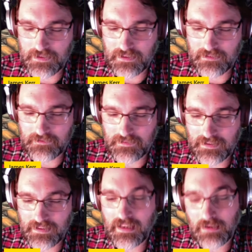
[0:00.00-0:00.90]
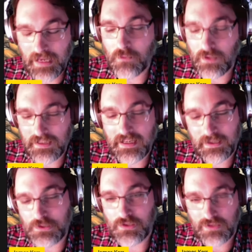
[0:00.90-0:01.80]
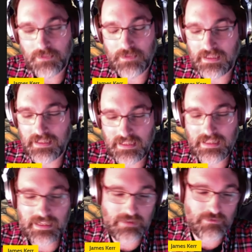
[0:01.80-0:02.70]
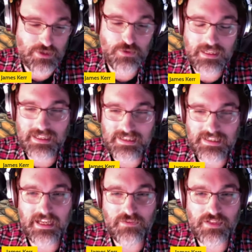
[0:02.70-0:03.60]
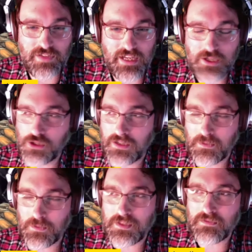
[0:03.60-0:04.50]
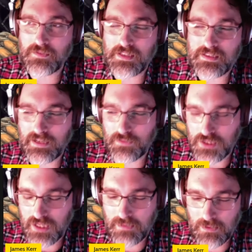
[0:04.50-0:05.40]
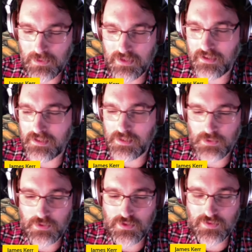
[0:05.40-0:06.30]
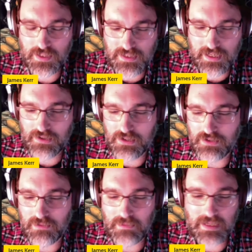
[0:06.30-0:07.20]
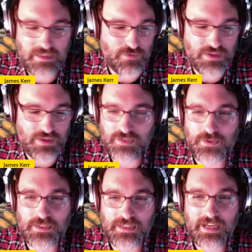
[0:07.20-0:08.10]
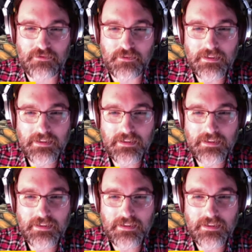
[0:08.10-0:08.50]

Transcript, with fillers: Uh, uh, I, I had one guy who showed up and, and, he was treating it as a kind of divination and was convinced that every time he weirded his runes for his character, it meant different things for his life